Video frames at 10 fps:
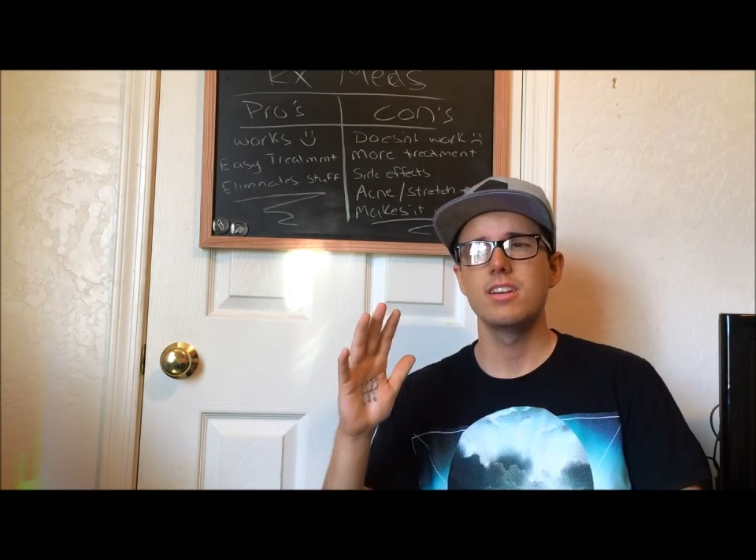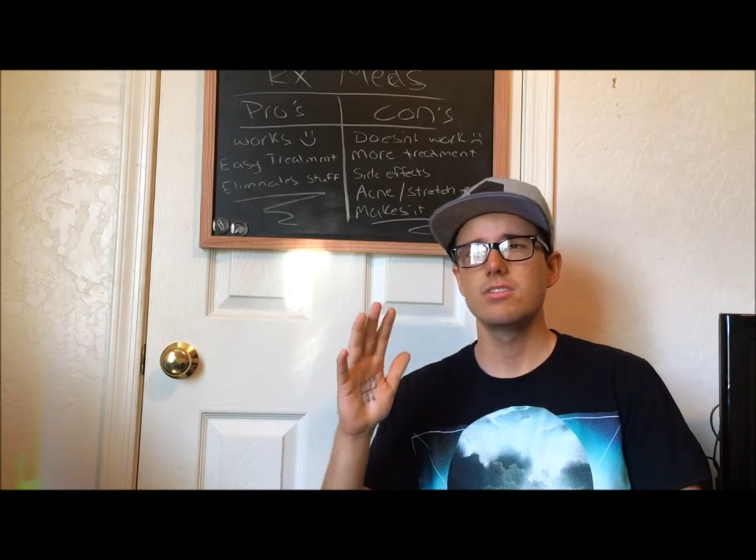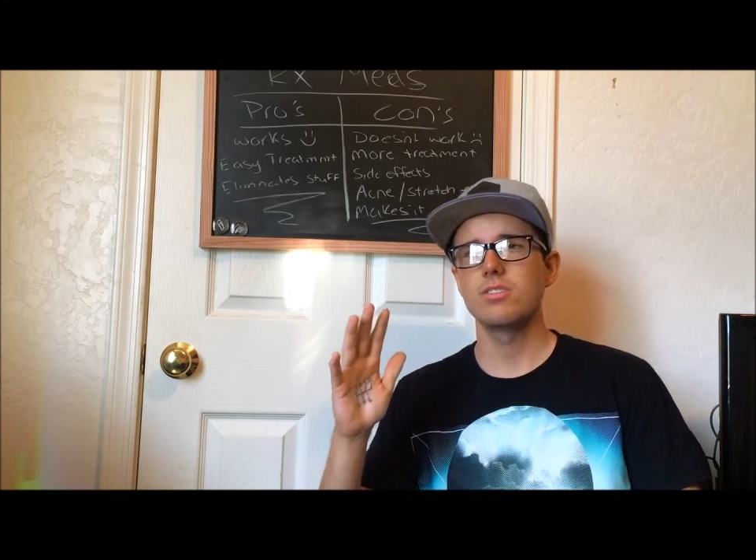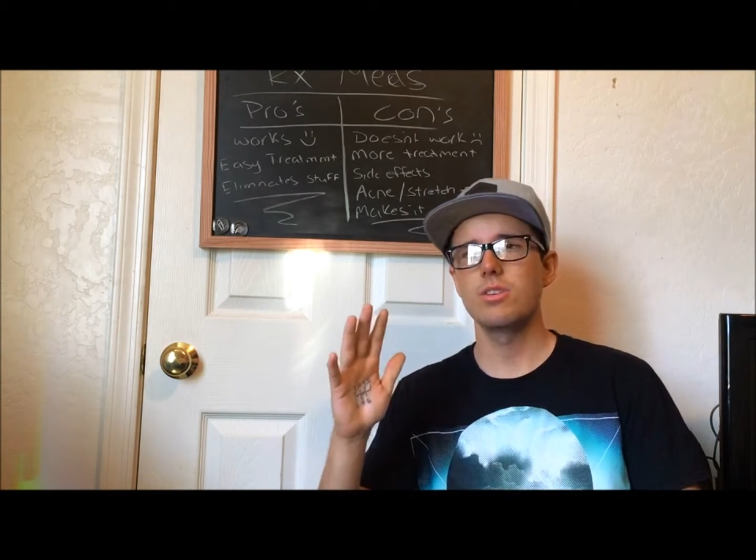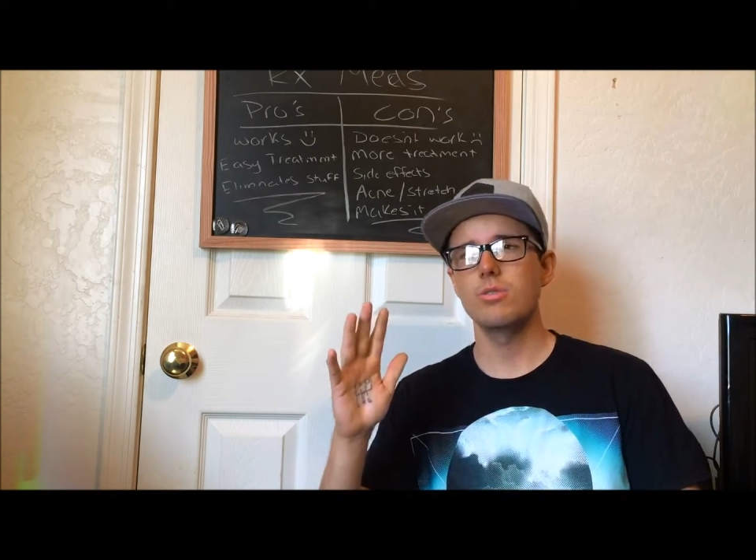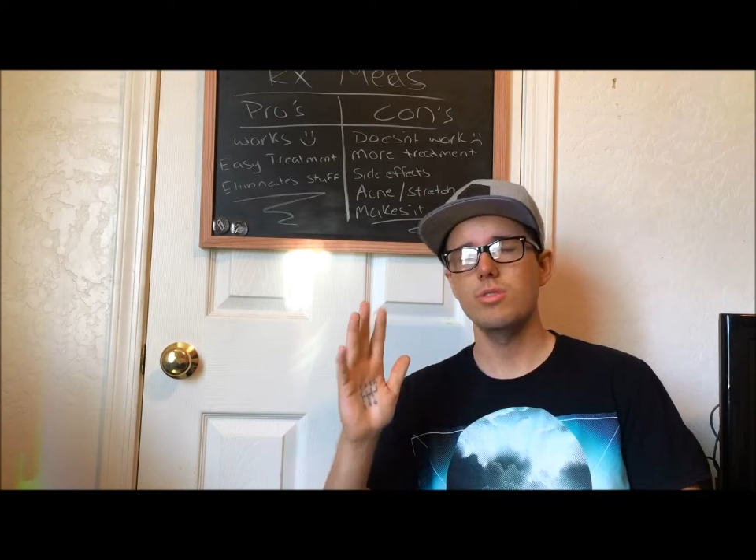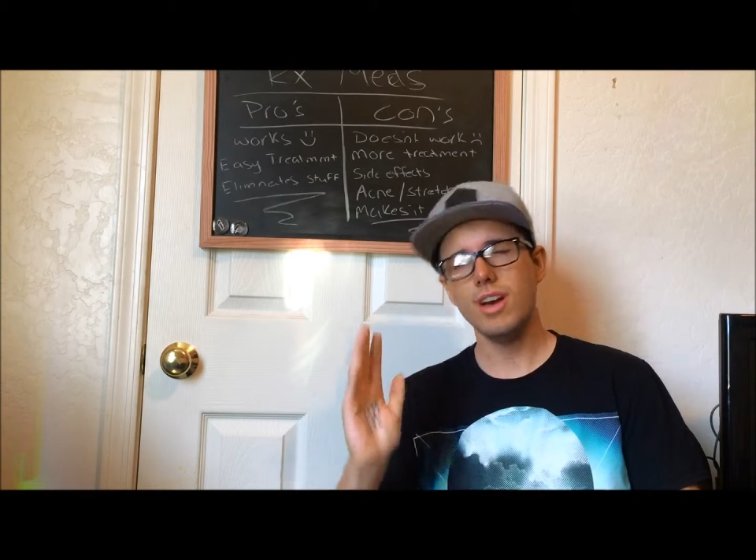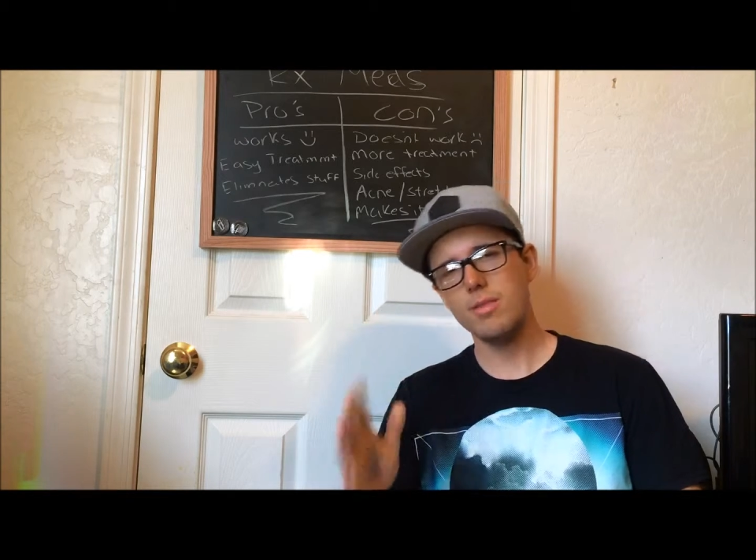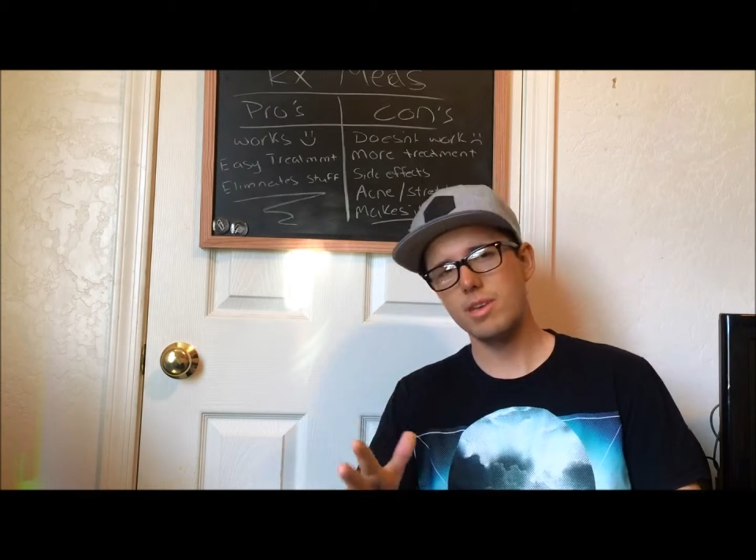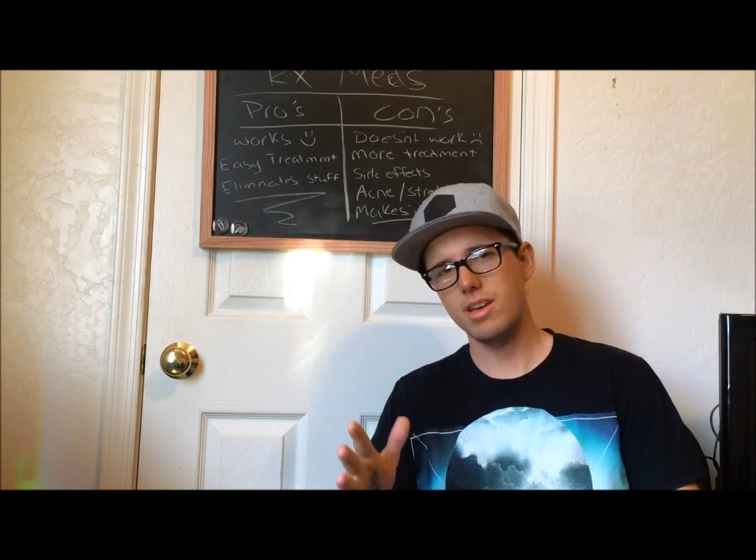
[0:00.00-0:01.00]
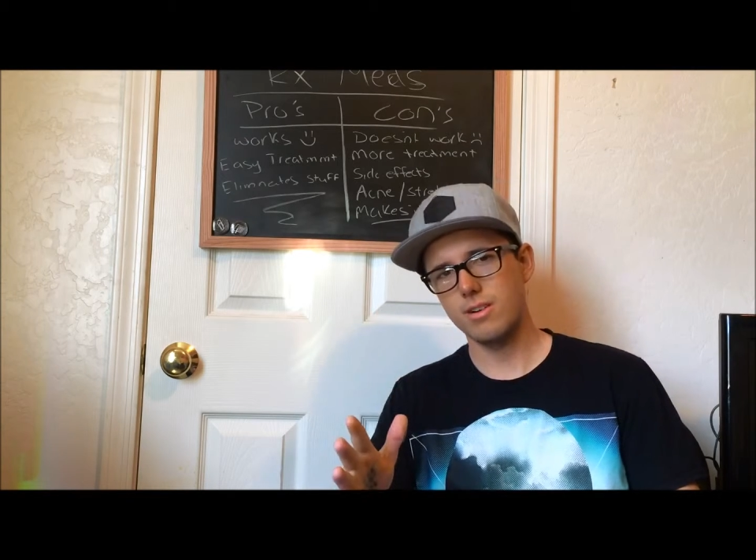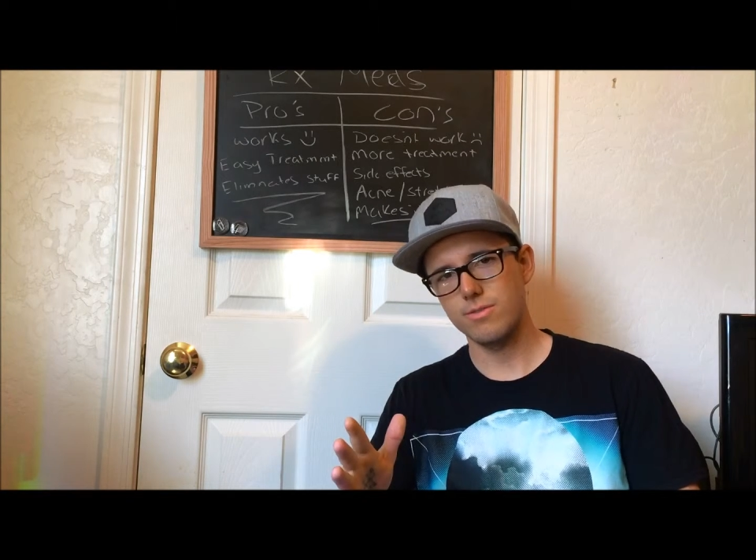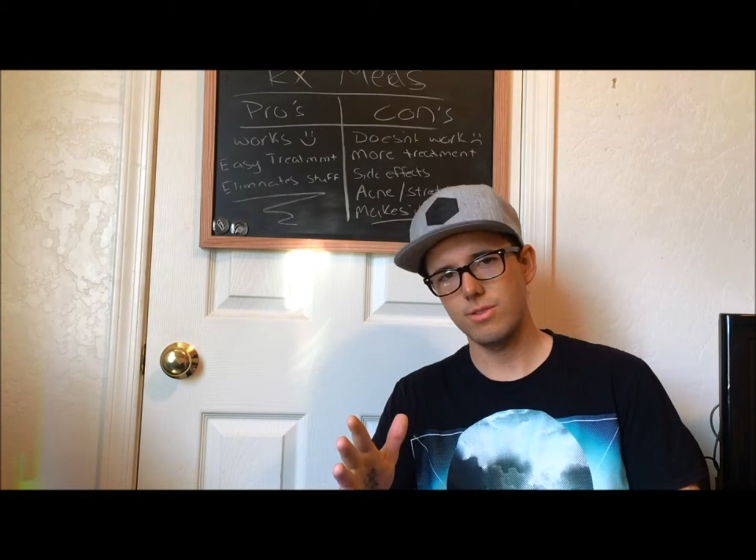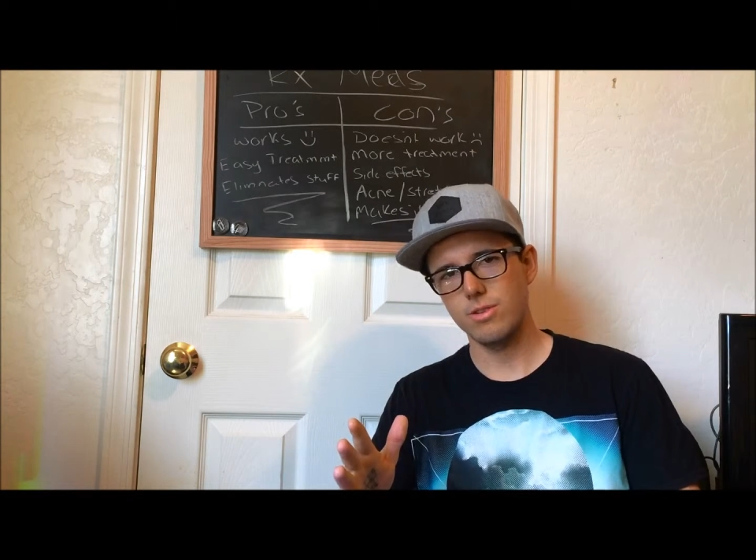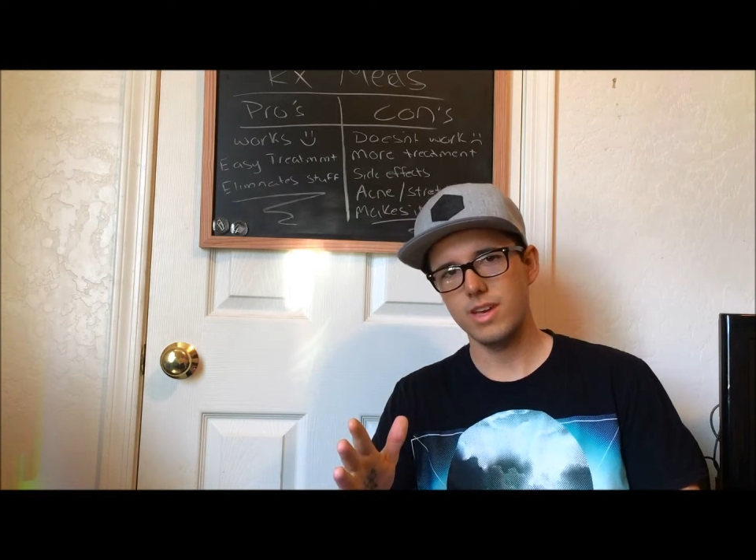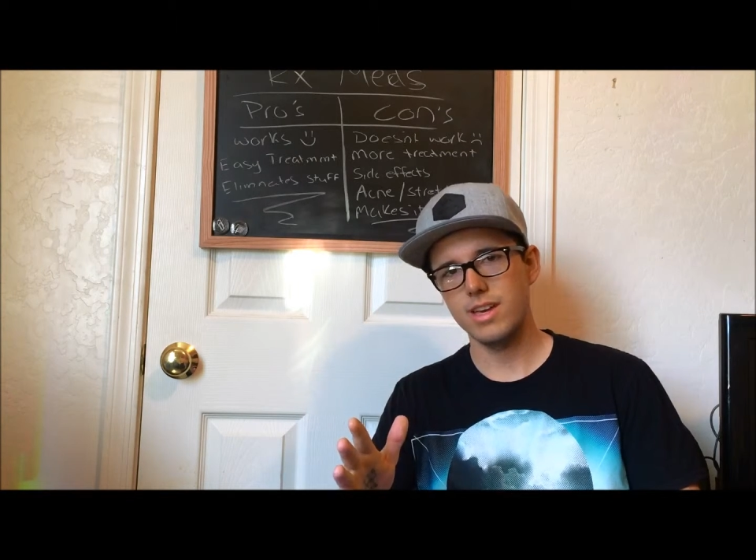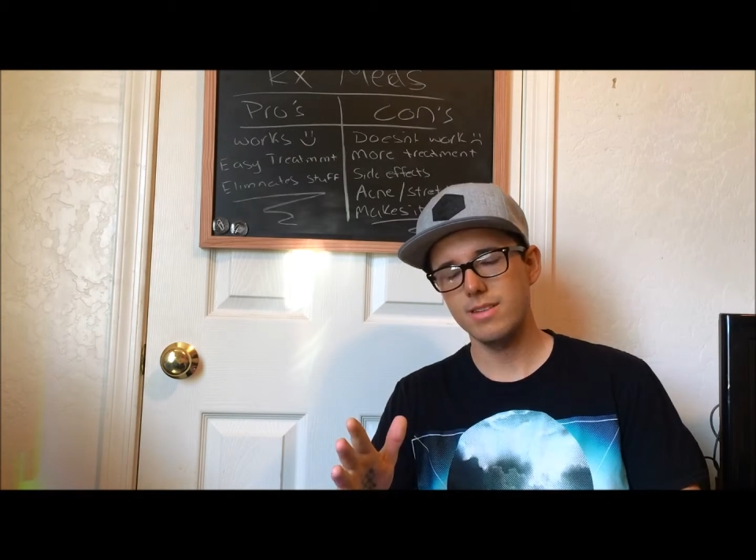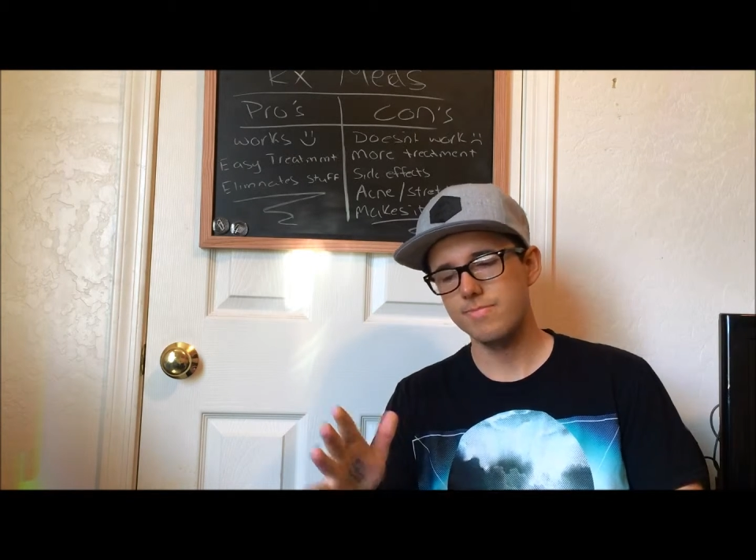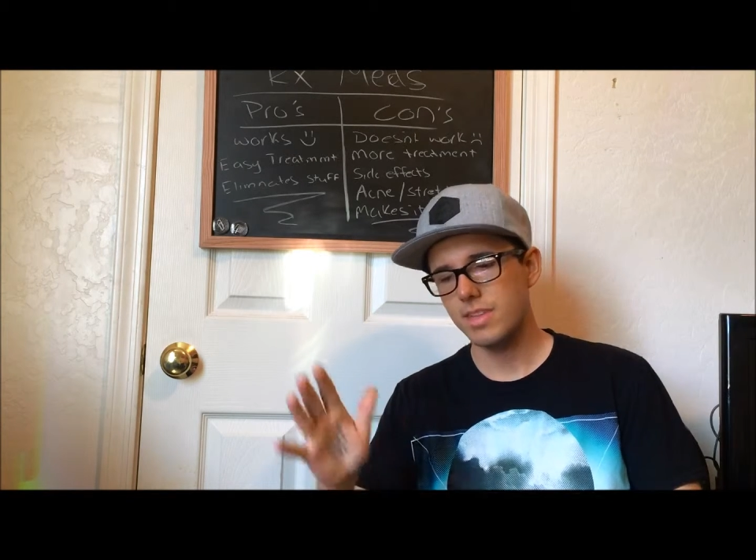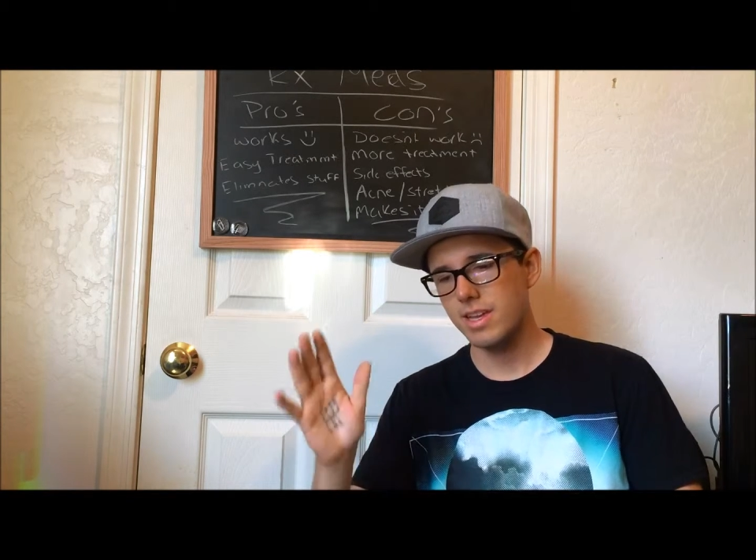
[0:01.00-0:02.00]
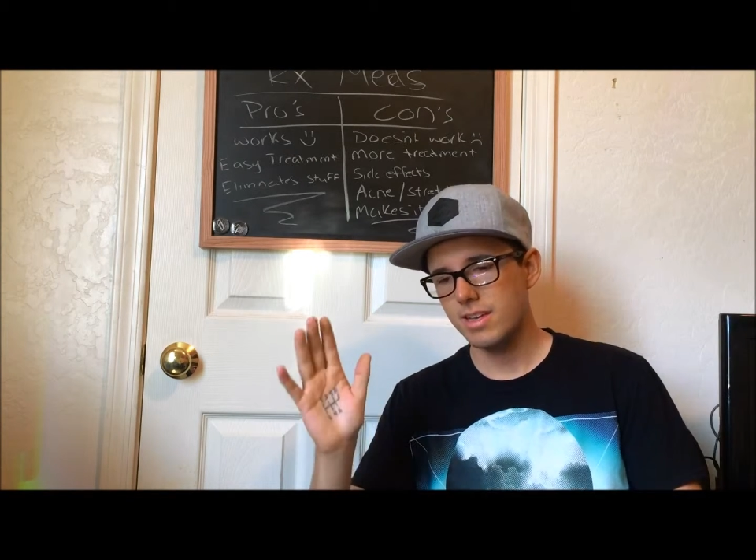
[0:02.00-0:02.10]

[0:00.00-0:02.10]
So you gotta be careful, okay?